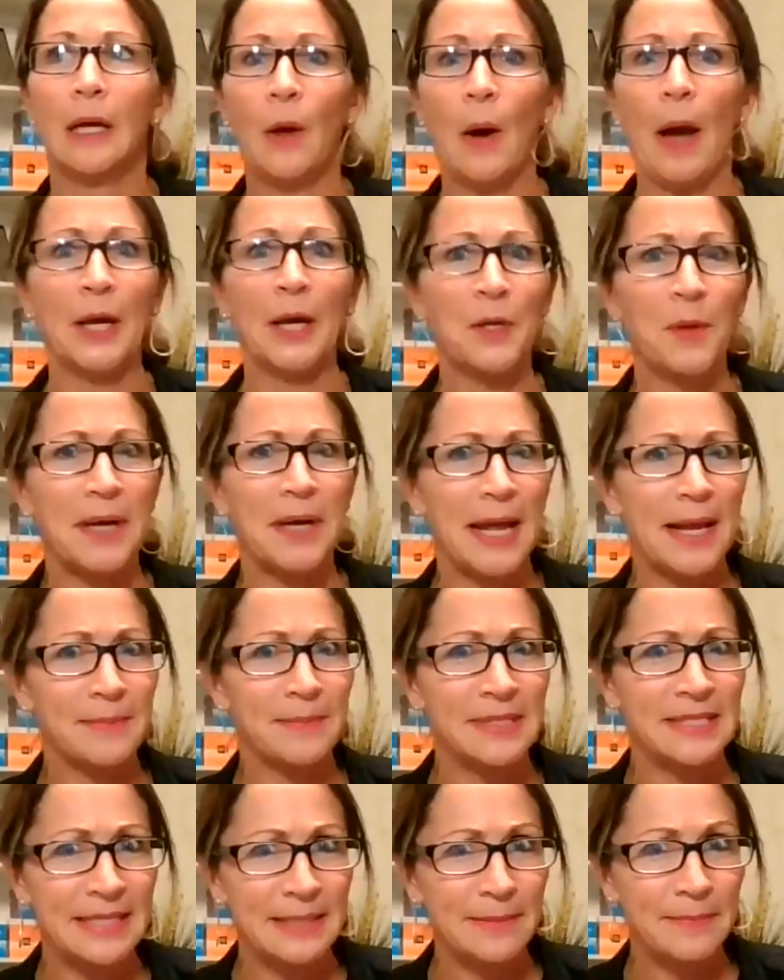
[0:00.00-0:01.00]
I know what
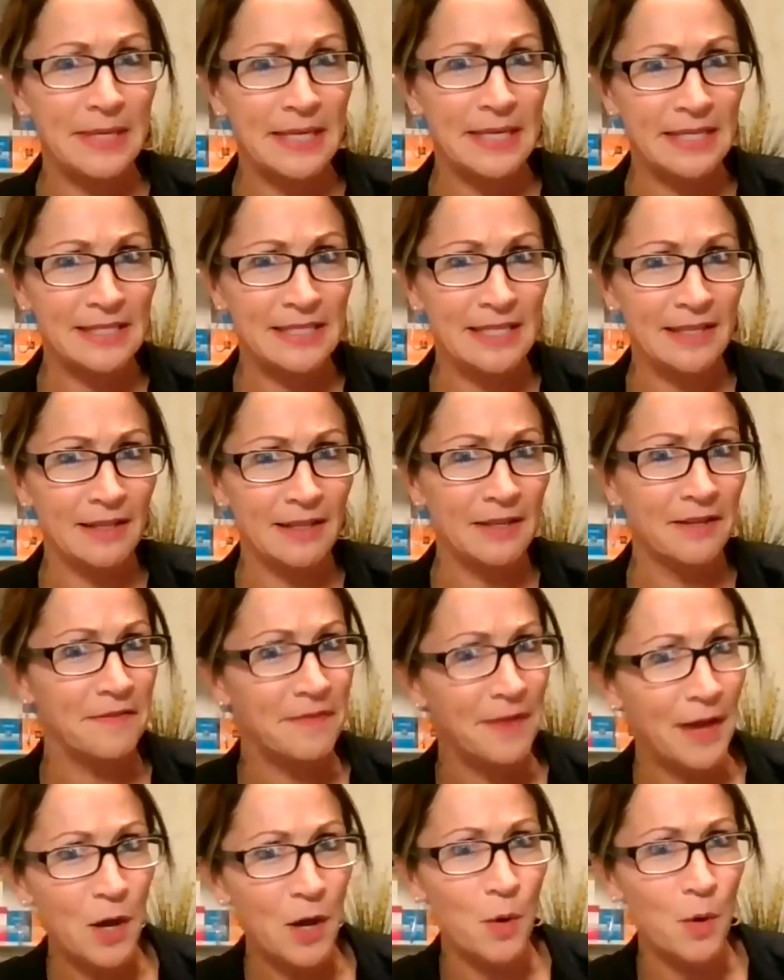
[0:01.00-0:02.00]
MC means in the
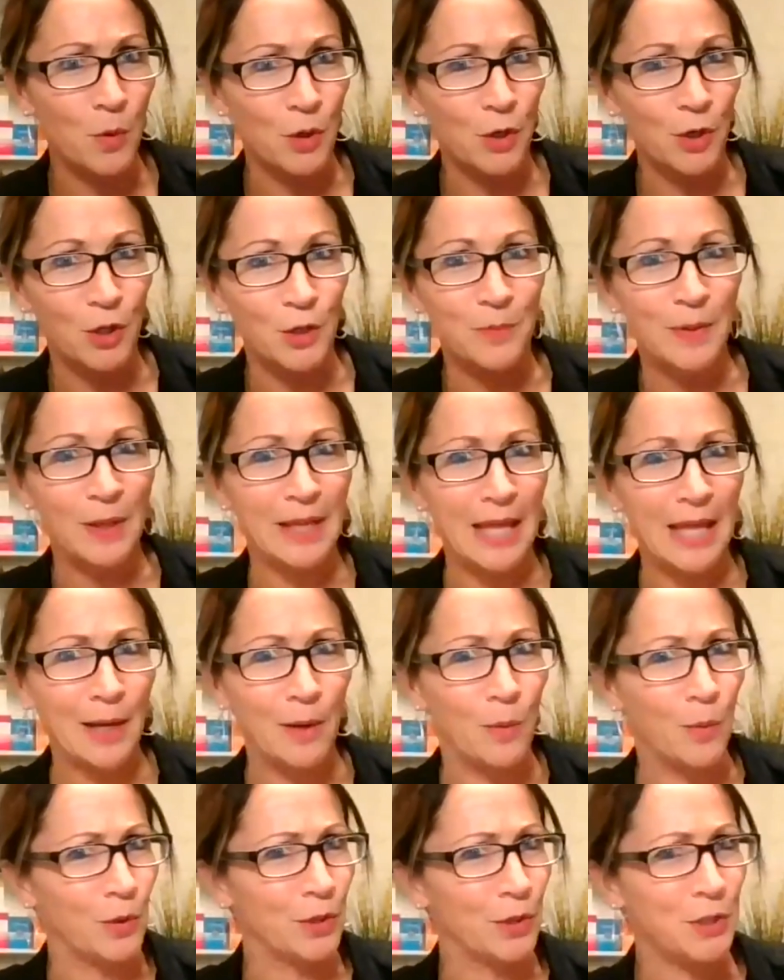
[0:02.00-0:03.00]
Lavelle world, but
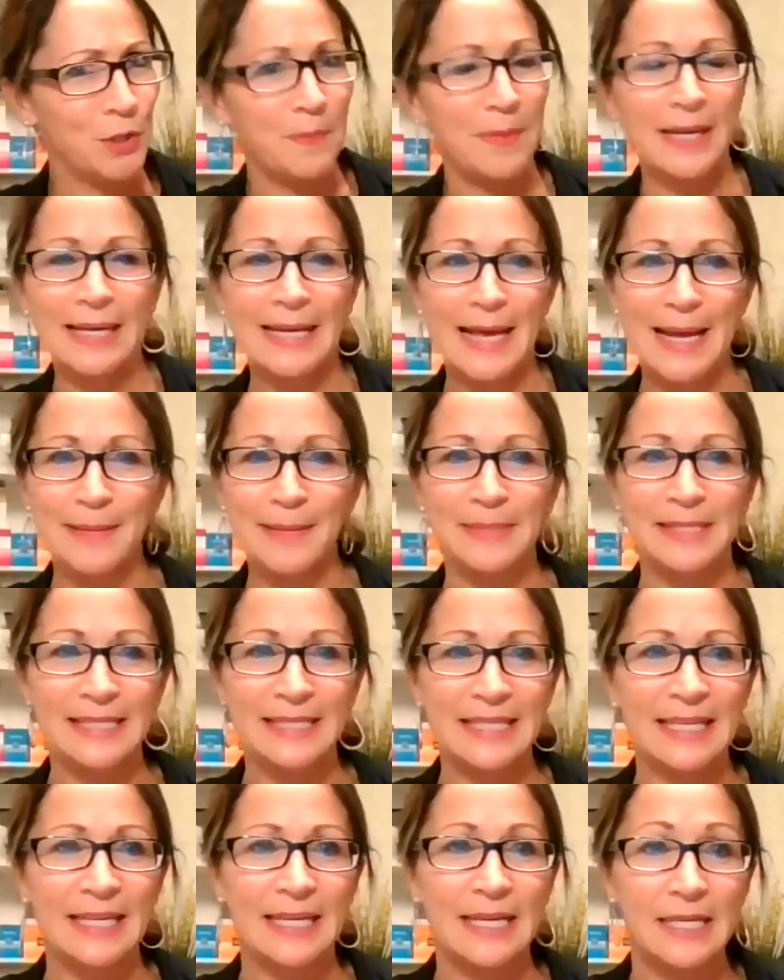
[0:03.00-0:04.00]
like, what do you mean
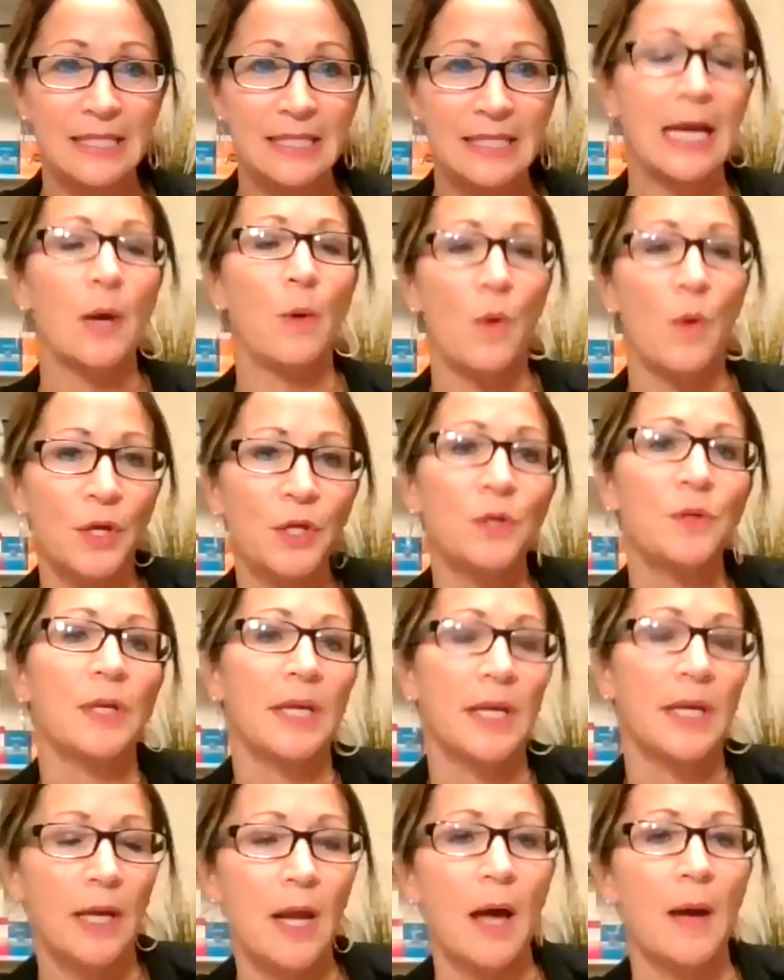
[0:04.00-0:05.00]
MC? He's like, I want you to
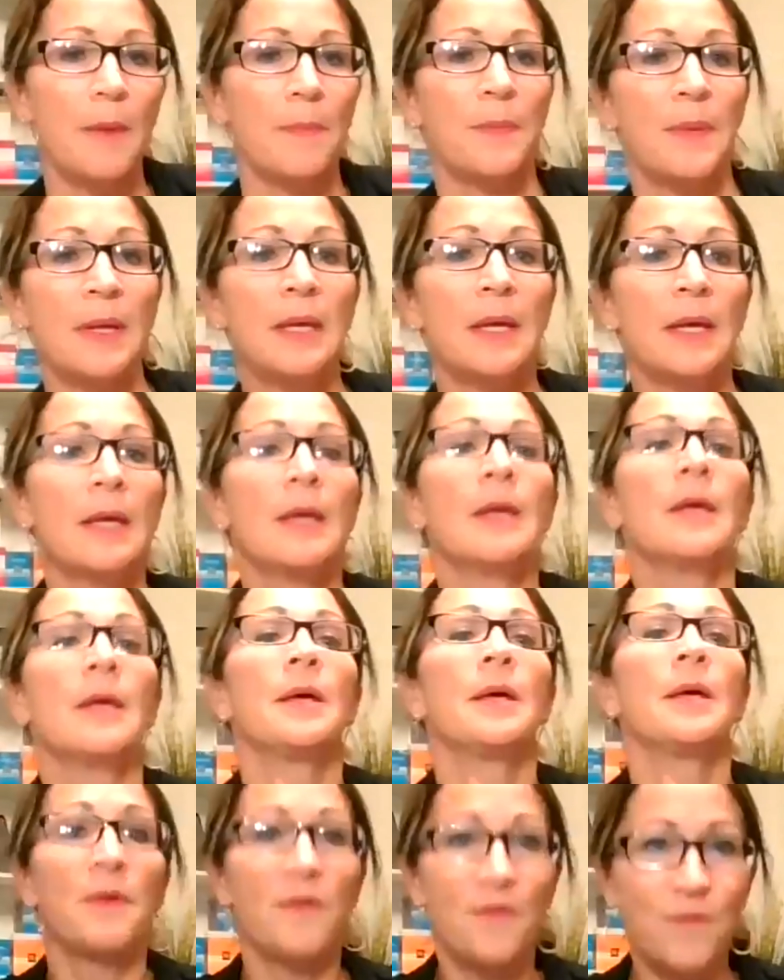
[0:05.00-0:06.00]
get up
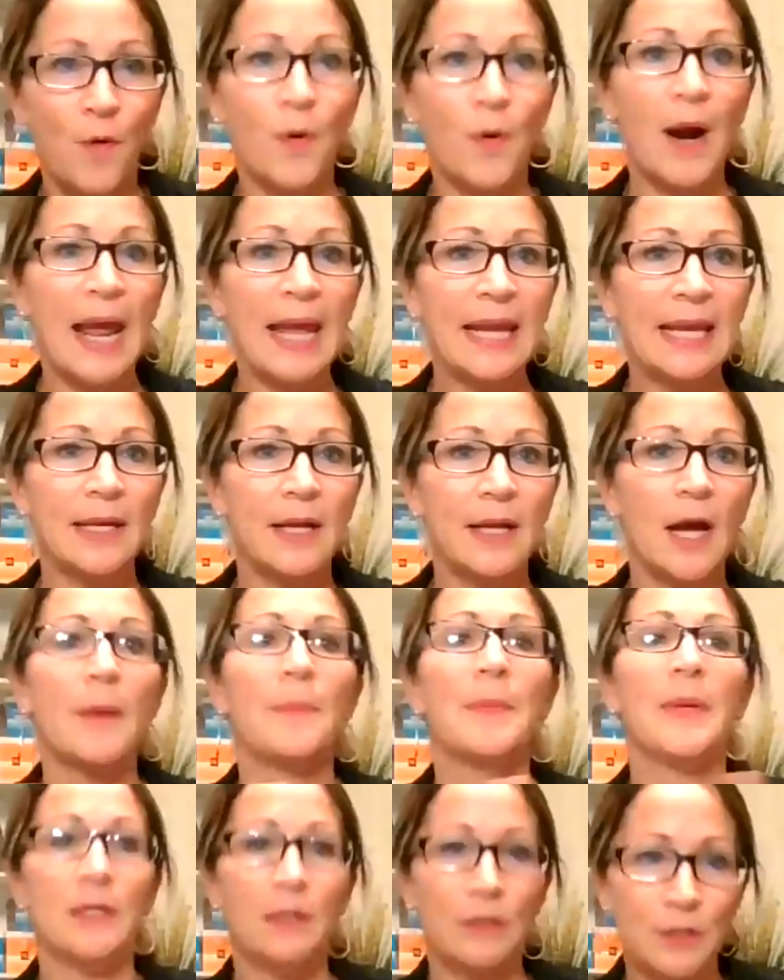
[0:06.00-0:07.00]
before I get
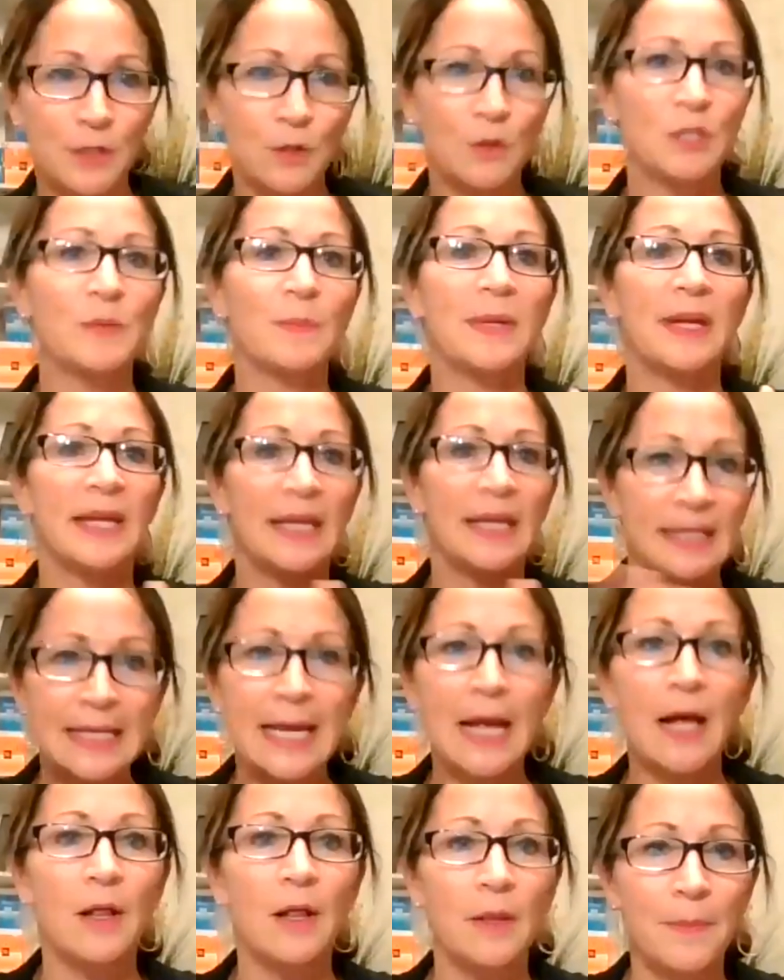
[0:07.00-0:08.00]
up, introduce me and
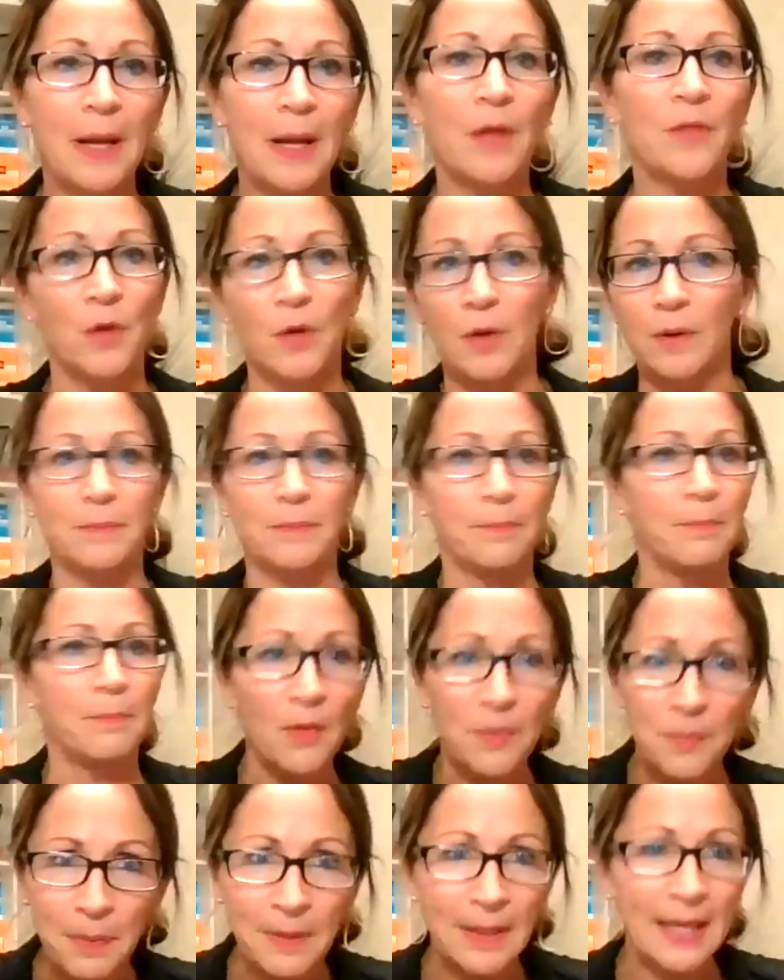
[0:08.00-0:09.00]
tell about the
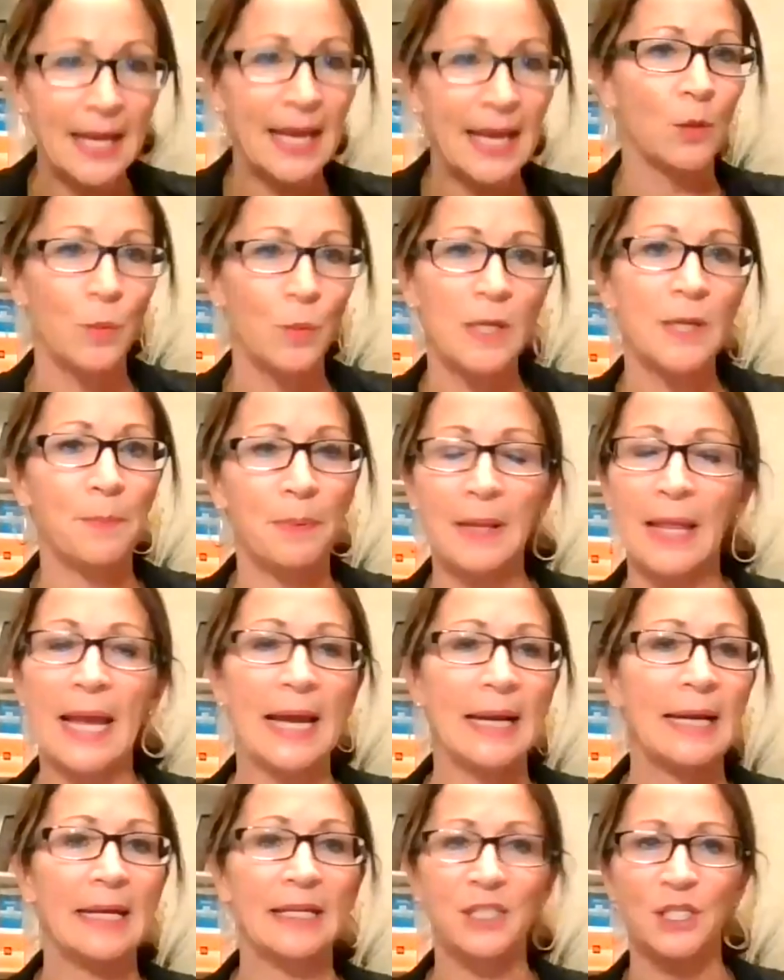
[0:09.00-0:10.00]
month plan, week
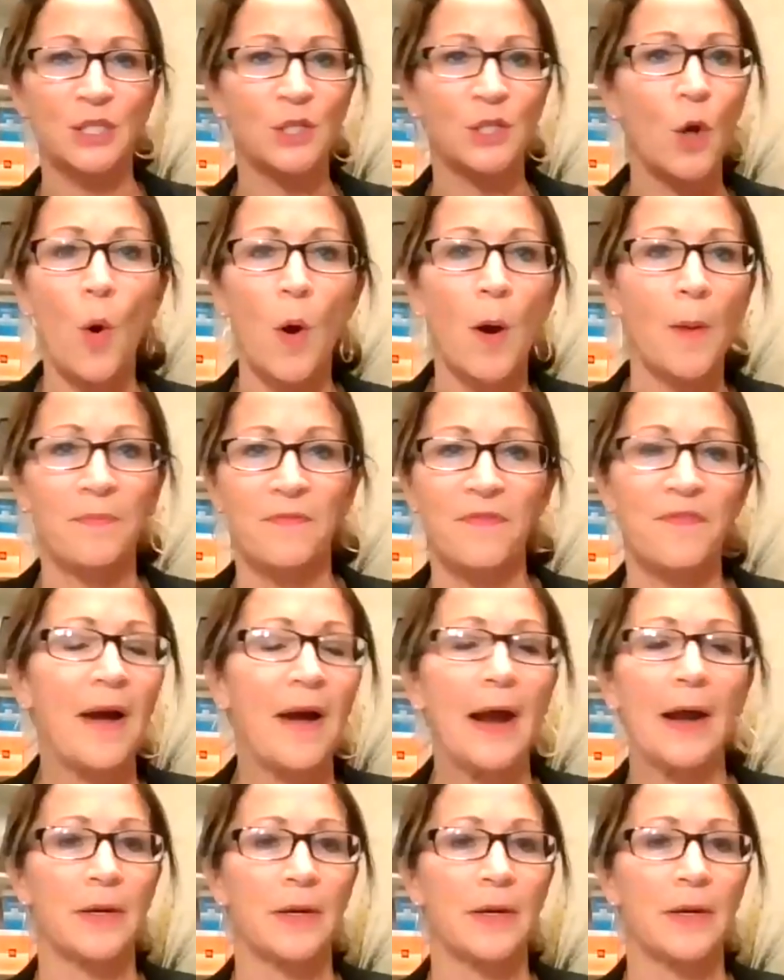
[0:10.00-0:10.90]
plan, and just go up and fire